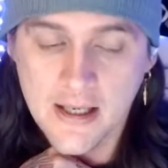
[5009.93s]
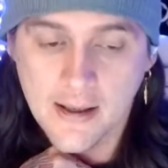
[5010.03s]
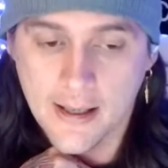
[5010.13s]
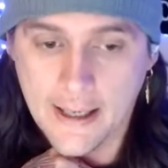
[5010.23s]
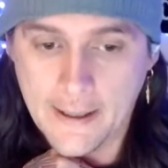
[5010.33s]

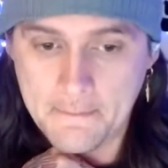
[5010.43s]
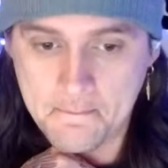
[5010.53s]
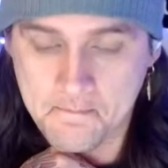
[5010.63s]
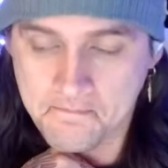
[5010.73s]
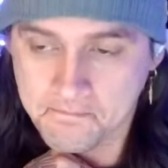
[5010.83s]

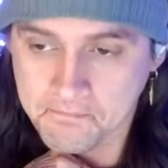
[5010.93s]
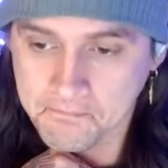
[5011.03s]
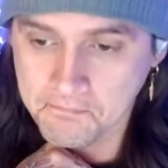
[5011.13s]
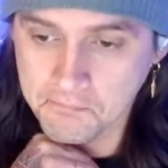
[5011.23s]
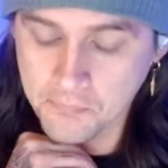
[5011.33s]

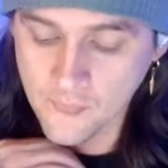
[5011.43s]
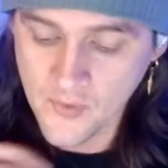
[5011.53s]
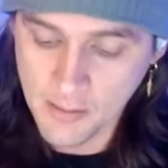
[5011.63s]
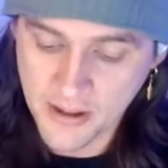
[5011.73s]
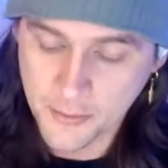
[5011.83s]

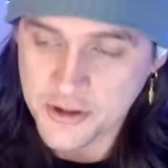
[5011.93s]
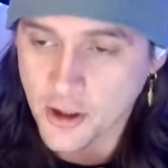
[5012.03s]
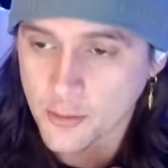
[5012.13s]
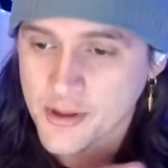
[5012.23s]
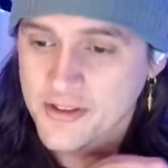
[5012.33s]
But if we
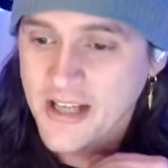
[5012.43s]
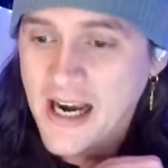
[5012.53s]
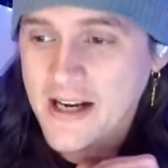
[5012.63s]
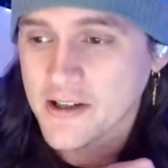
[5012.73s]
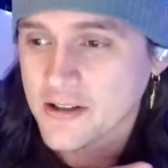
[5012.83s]
start with
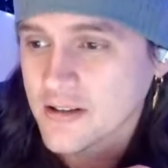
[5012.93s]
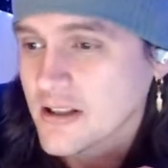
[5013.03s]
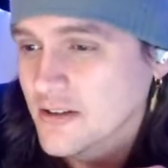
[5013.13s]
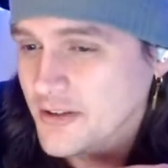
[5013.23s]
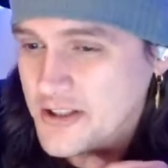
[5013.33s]
Dyer,
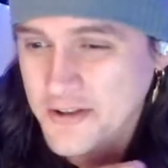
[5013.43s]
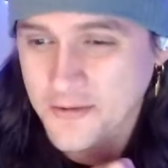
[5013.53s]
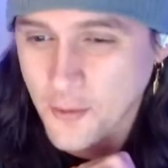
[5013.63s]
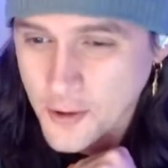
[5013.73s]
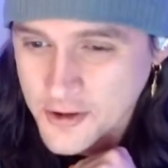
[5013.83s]
Fraser
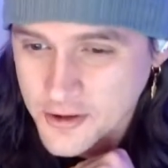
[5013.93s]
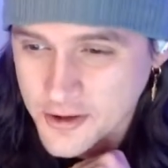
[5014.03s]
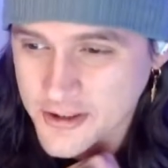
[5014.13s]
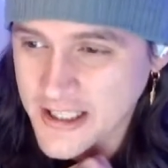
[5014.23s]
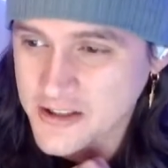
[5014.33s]

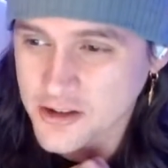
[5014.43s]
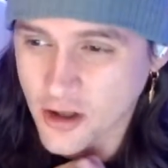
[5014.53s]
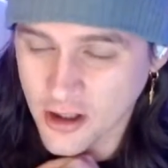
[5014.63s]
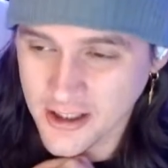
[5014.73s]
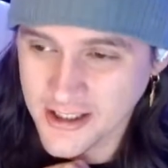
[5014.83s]
Forster, Dane
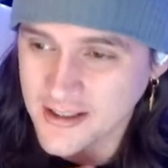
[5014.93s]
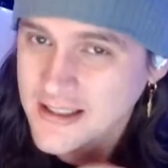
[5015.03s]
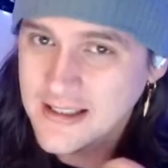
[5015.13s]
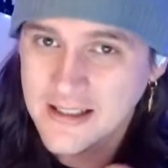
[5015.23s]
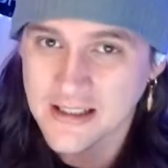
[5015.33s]
Scarlett,
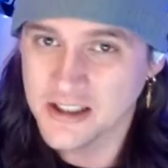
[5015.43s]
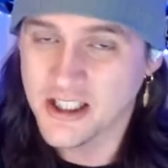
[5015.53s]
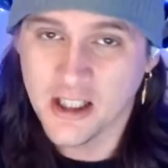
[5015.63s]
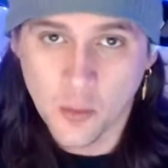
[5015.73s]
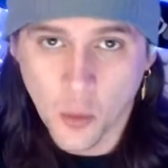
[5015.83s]

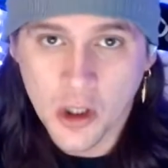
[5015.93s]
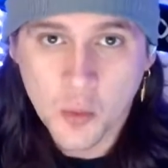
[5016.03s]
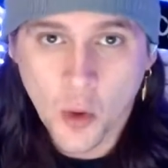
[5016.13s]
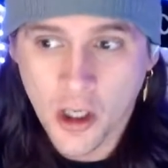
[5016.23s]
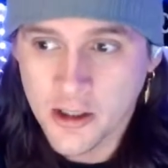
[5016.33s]
shit,
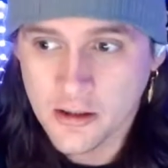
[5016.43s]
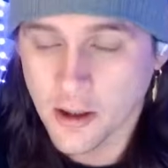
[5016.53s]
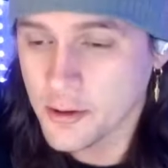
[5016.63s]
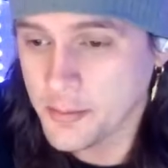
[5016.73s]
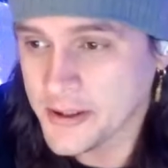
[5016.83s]
1-1,
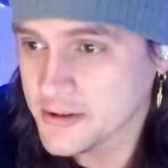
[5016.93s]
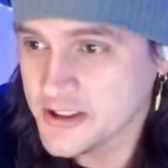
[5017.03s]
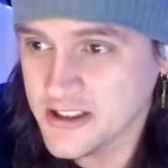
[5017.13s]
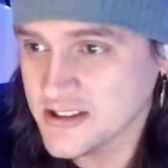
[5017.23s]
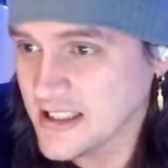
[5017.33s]
go to
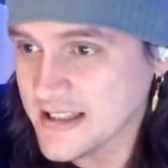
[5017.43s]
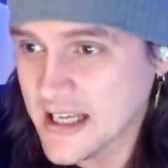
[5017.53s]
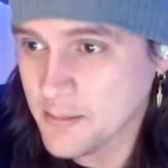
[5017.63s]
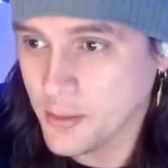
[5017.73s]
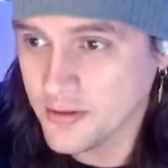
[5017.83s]
penalties, and at
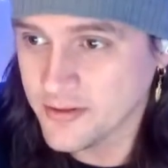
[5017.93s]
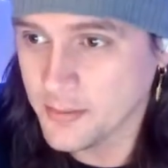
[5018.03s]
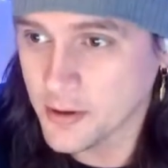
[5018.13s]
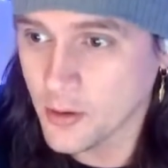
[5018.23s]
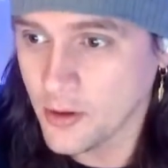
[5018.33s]
that point,
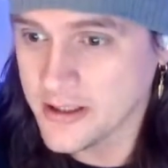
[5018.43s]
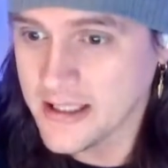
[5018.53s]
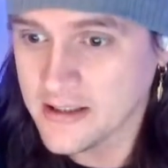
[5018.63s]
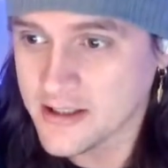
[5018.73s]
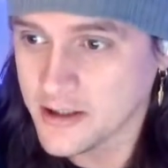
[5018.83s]
flip a coin, and
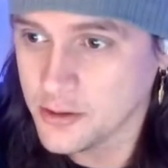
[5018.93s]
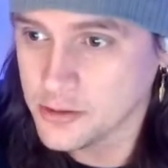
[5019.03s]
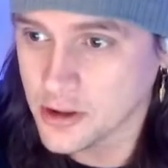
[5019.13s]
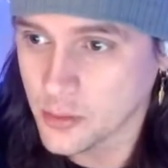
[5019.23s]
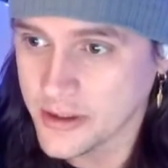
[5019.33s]
I'll tell you
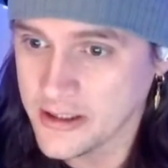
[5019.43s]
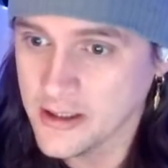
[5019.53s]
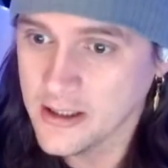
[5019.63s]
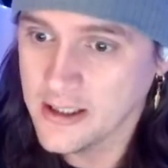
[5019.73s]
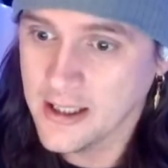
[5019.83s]
who's going to win.
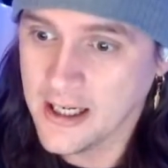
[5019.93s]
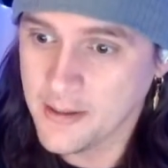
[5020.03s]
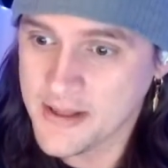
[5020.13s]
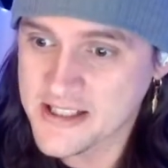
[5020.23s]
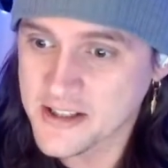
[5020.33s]

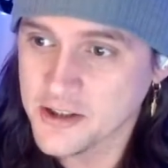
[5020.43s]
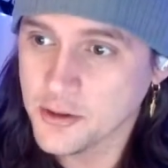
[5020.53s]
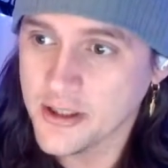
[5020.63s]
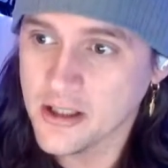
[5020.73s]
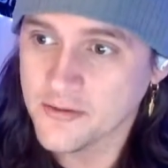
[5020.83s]
But that's going to
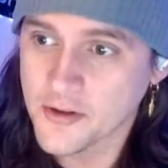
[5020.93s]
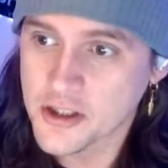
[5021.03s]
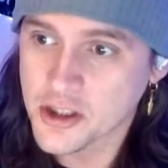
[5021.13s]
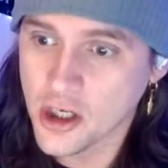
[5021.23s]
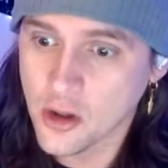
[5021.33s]
do it here for the
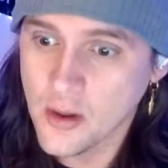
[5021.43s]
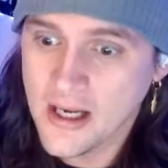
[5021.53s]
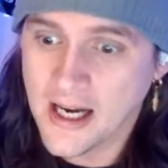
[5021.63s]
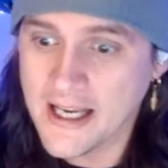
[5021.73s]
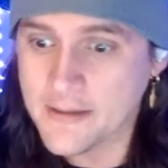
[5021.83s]
show.
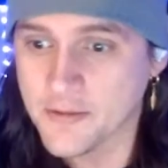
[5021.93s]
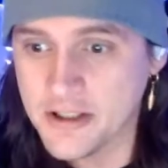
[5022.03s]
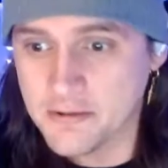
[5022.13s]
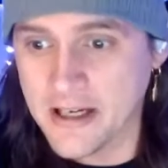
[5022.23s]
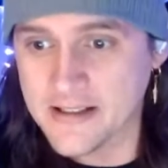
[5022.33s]
I am
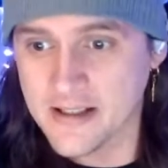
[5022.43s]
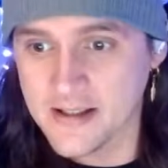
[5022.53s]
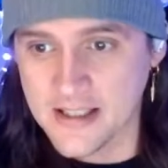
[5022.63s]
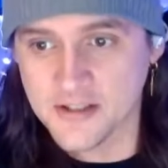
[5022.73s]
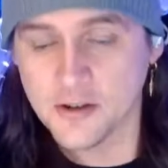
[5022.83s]
redirecting
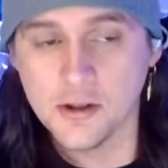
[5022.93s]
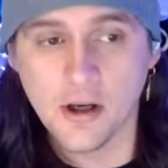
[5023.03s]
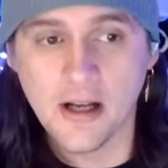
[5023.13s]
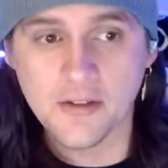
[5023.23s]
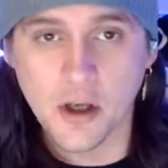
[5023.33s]
this, so you
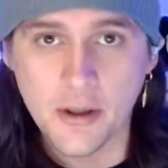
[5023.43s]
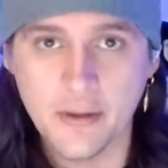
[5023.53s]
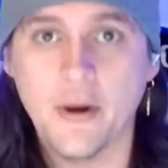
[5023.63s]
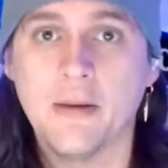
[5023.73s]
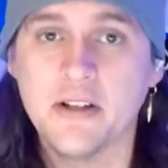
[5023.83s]
don't have to go
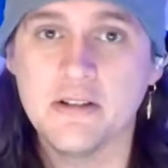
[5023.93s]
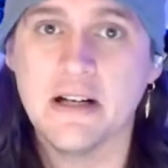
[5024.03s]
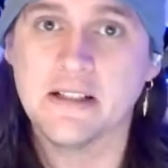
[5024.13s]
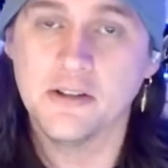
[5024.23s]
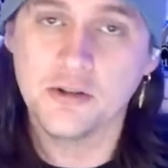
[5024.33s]
anywhere. I'm
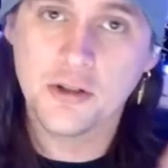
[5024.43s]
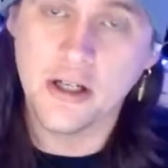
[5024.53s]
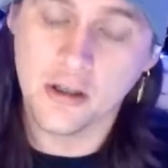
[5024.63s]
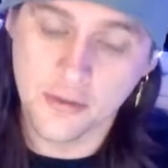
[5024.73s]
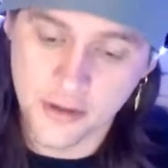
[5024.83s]
redirecting you straight
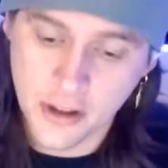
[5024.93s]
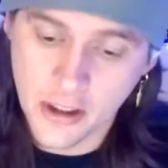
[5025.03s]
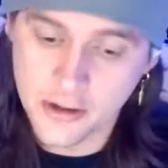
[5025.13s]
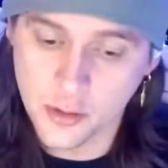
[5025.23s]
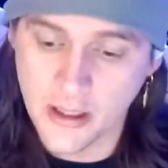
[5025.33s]
on over
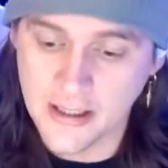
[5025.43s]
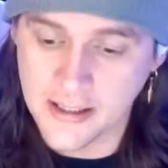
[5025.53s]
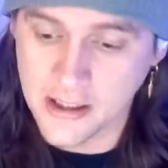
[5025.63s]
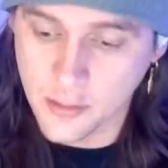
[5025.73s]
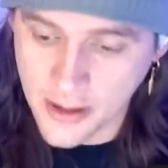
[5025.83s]
to El
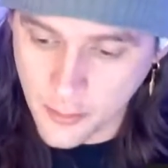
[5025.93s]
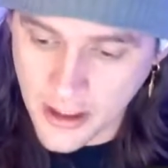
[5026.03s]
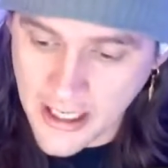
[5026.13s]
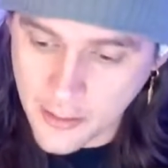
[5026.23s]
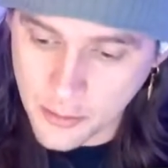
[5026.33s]
Akhwa,
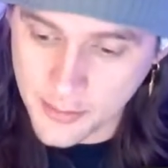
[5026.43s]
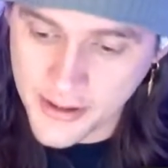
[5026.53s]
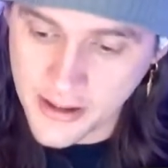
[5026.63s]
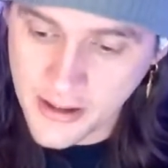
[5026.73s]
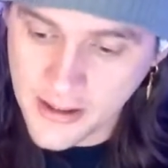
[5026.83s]
where I will
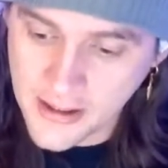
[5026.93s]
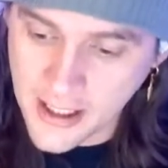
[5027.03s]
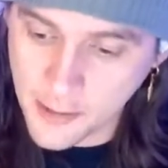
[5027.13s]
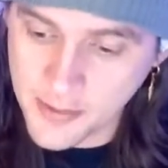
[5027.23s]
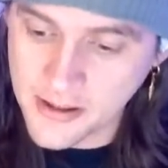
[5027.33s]
be
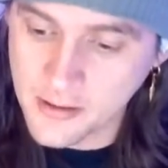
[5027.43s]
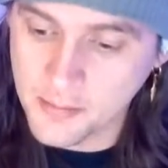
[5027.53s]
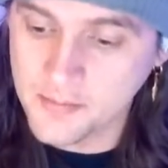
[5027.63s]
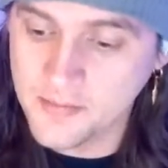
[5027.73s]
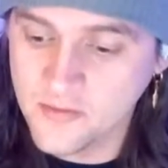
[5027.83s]
helping
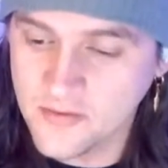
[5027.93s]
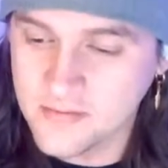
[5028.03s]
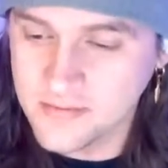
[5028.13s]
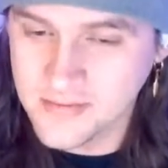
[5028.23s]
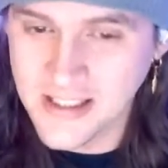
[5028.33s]

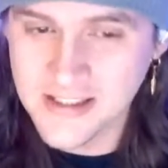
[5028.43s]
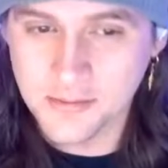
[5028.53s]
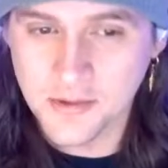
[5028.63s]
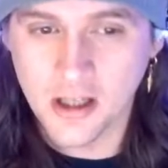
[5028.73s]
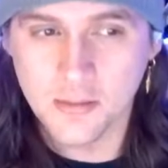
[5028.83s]
get
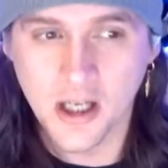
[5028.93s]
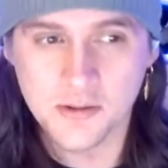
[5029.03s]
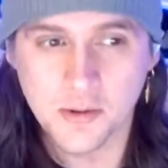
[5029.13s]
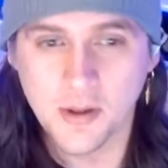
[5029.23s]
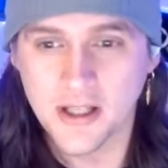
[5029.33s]
some Tottenham
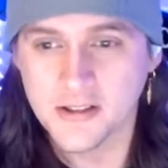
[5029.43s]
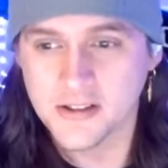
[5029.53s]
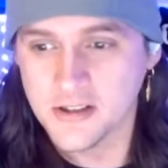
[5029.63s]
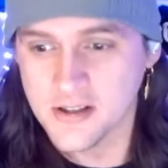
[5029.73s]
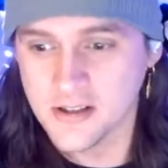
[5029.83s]
Hotspur players
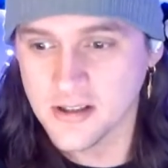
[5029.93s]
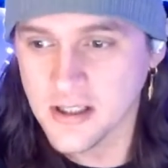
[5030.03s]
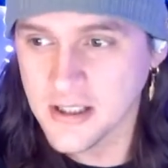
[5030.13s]
into the